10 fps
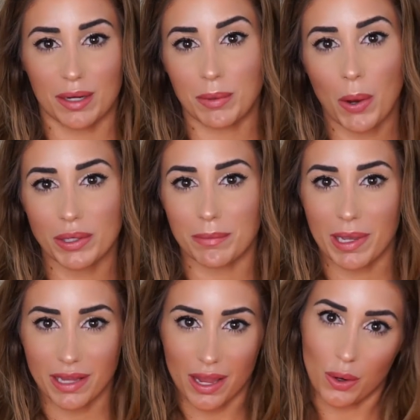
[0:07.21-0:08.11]
and I'm going to
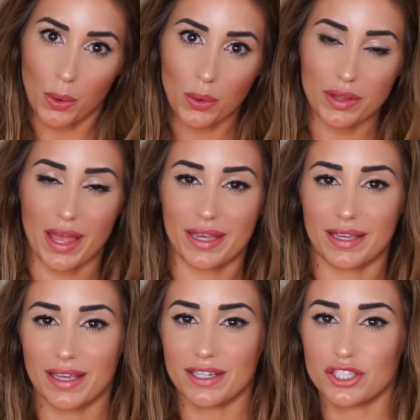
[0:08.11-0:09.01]
make a whole
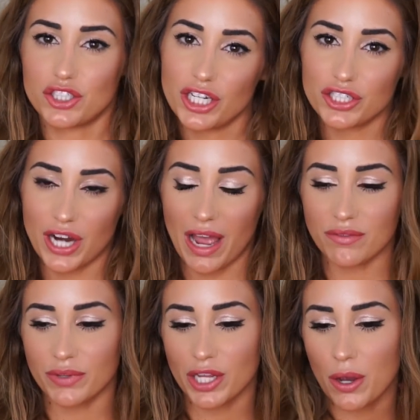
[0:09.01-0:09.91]
like chit
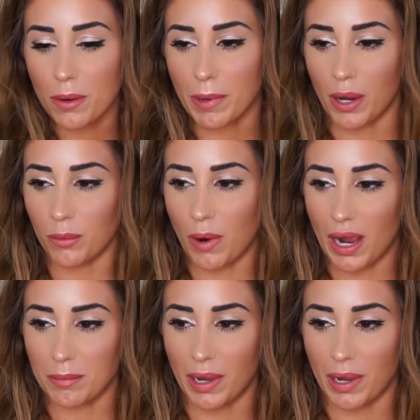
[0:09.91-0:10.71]
chat video about why